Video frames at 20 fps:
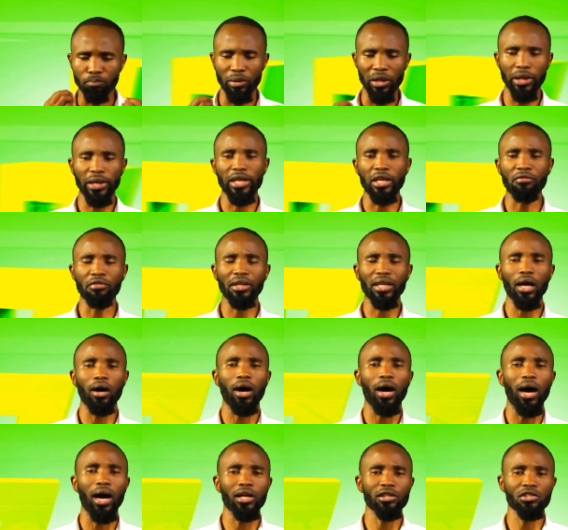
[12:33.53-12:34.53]
believe in
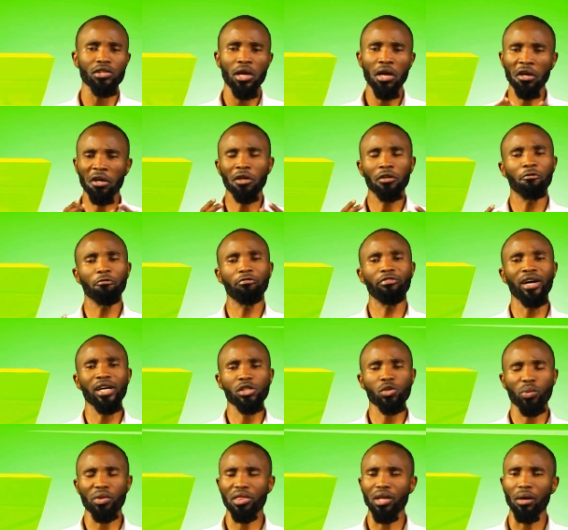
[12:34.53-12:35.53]
our hearts,
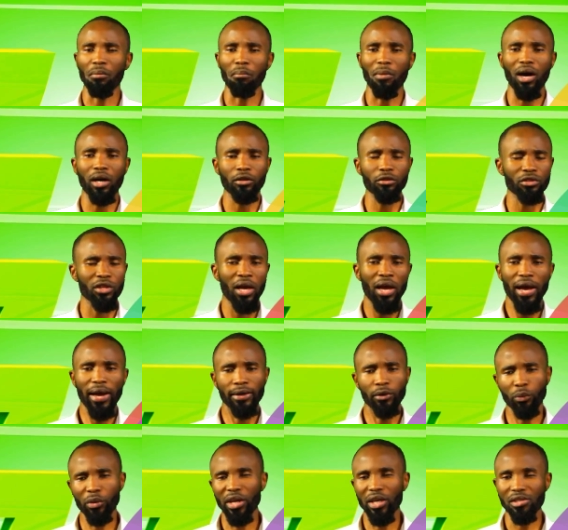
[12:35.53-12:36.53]
confess with our mouths,
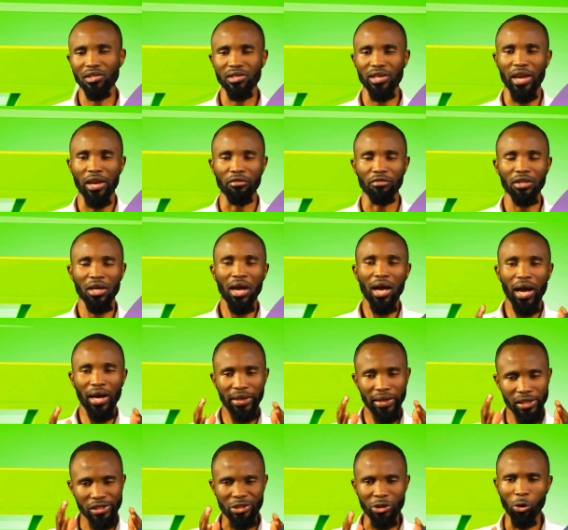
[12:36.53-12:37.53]
and we are saved.
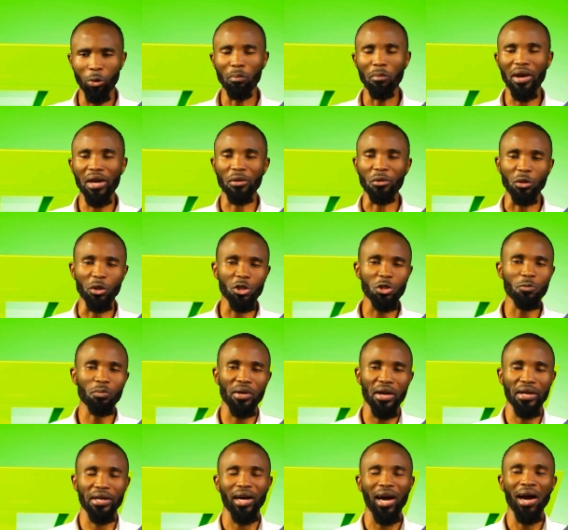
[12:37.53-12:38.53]
And as you make this
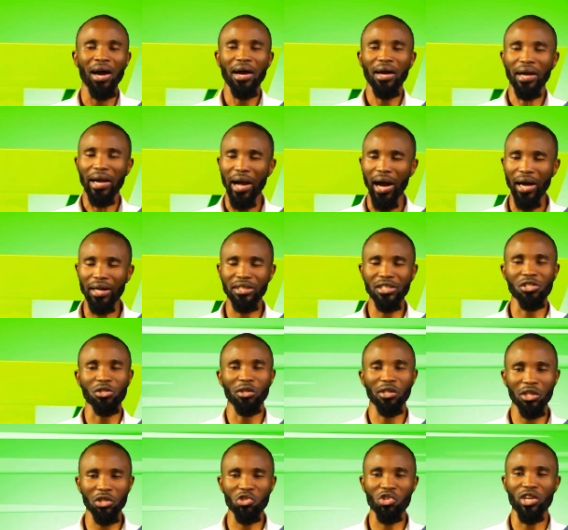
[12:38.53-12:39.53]
prayer, God is
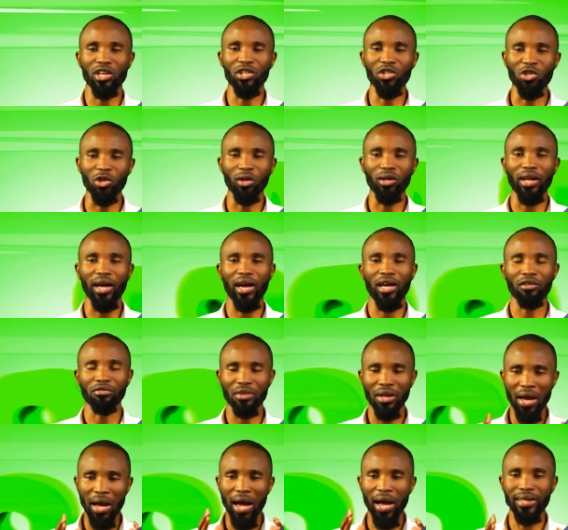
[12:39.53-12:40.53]
going to change your
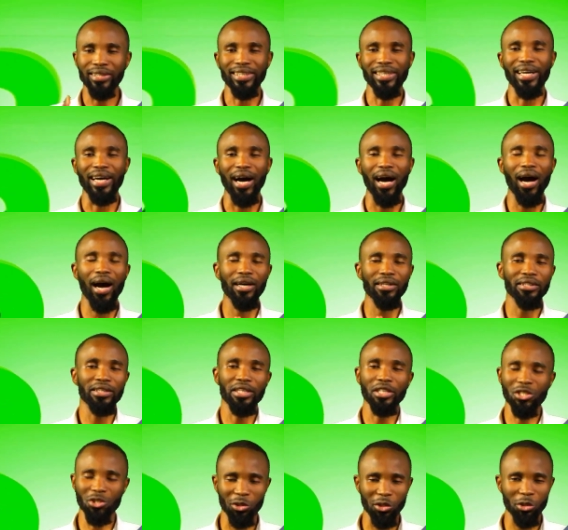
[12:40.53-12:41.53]
life, and God
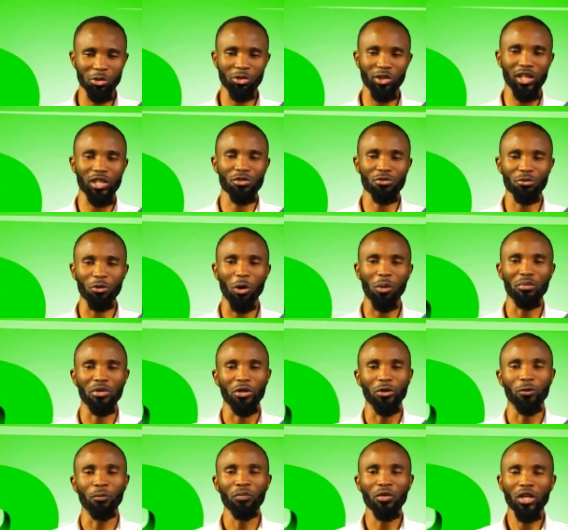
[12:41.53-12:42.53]
is going to transform
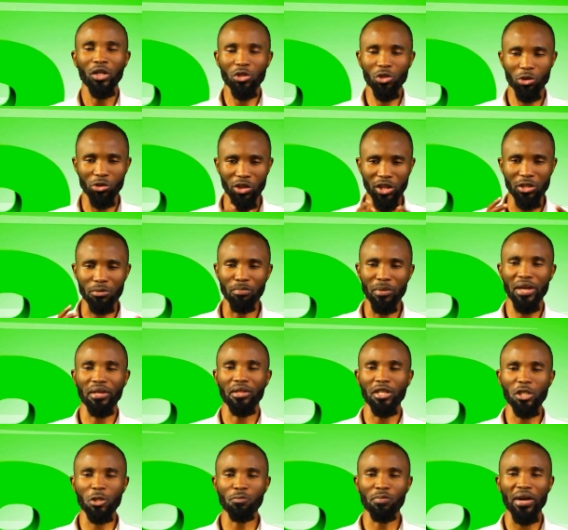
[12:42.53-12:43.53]
you. So just
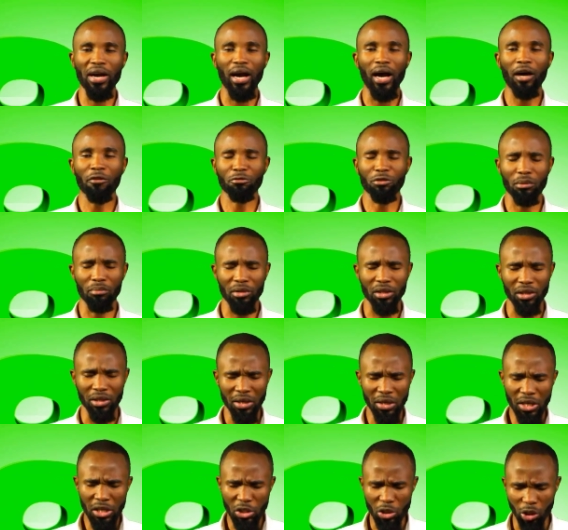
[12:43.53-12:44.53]
make this prayer after me.
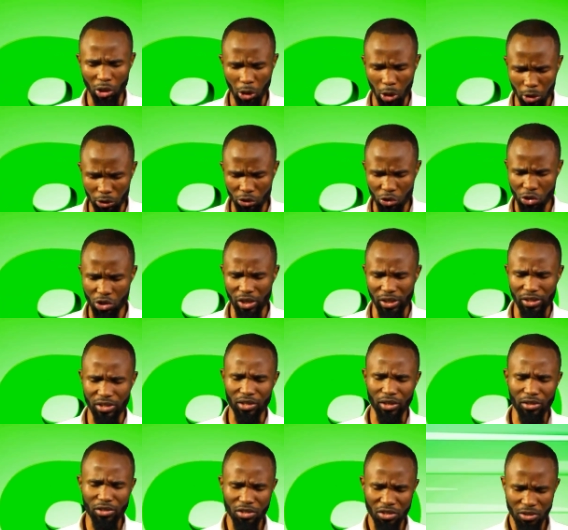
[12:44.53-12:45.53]
So Lord
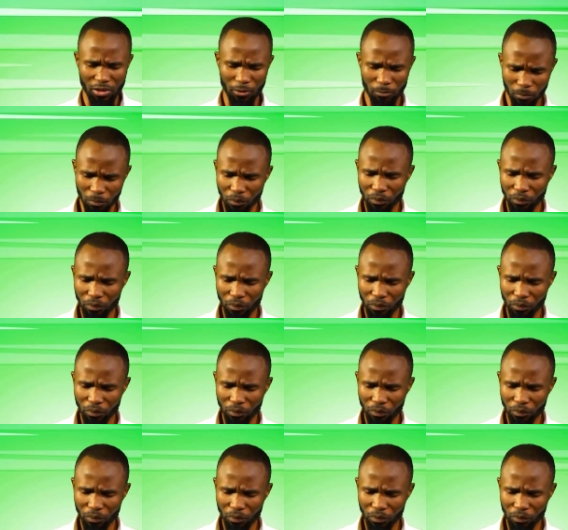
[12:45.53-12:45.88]
Jesus,